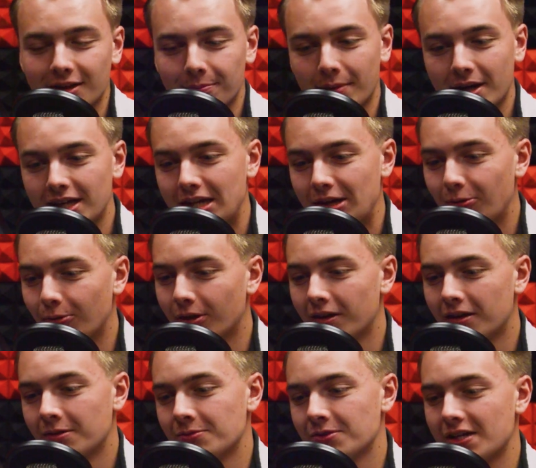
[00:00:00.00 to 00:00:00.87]
Mikey
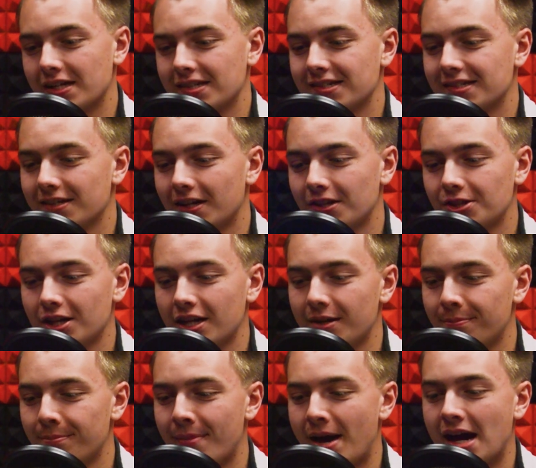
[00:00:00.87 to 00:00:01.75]
Williams has such
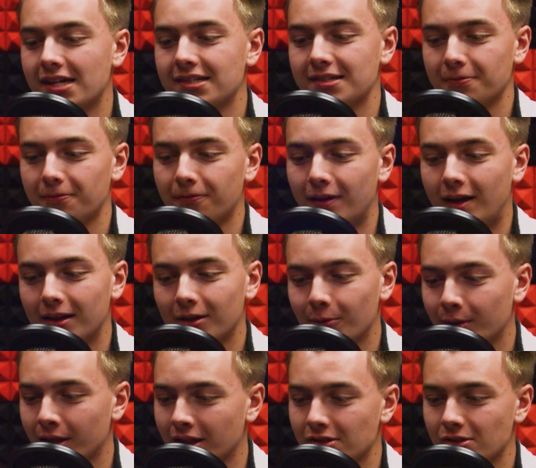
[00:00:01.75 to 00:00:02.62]
a massive
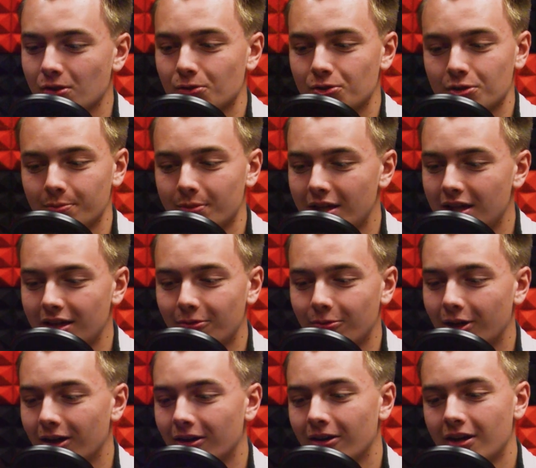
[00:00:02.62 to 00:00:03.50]
following on social
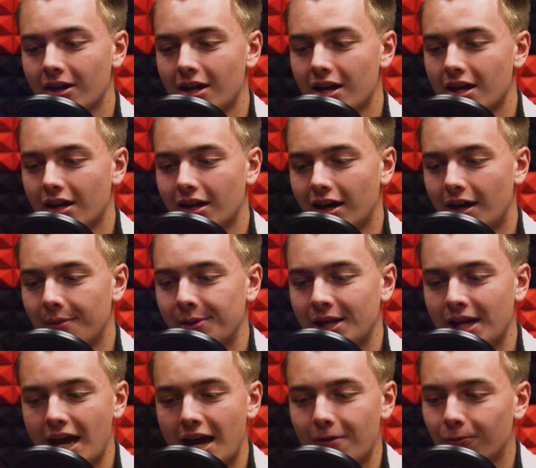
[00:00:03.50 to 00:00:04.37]
media where, I
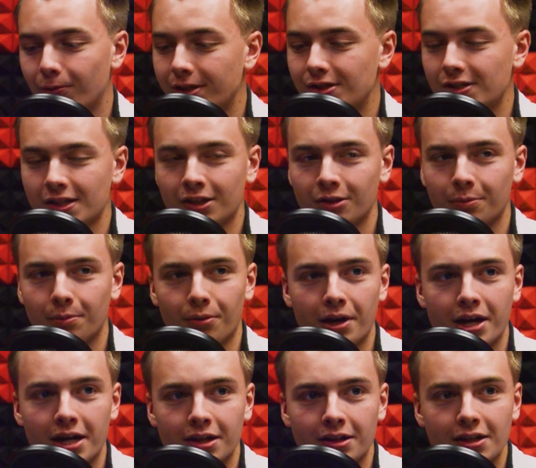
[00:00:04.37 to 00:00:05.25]
mean, every single
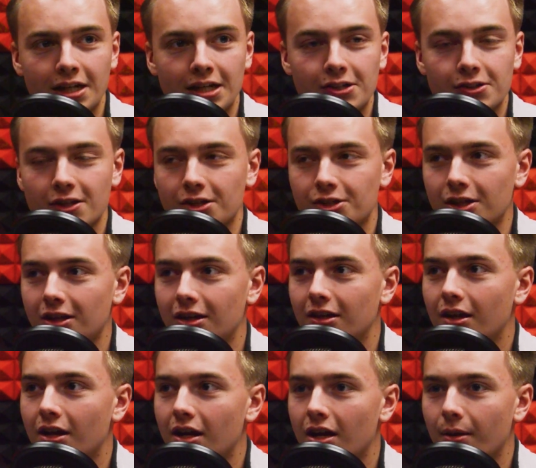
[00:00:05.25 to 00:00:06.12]
brand, and he's such
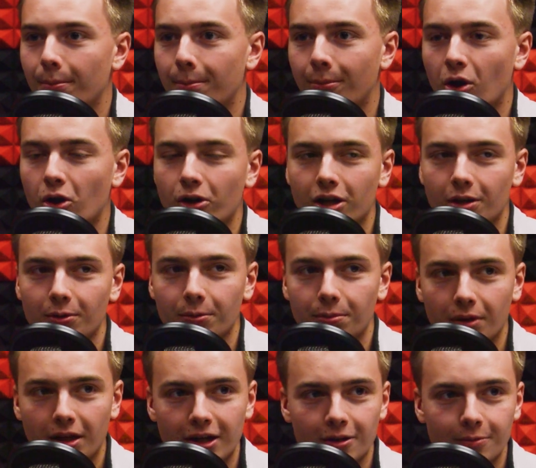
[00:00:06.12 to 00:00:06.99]
a
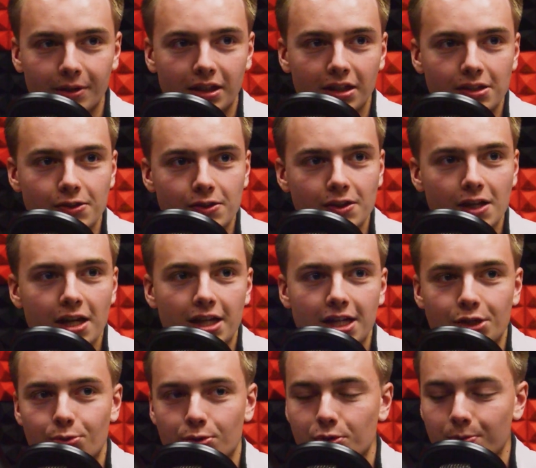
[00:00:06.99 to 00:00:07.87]
marketable player because
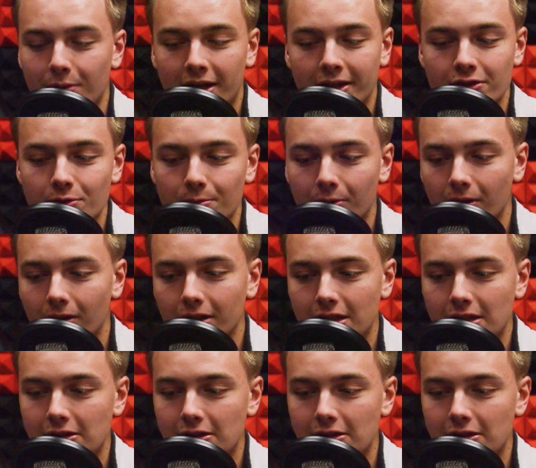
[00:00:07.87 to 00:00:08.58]
he's responsible.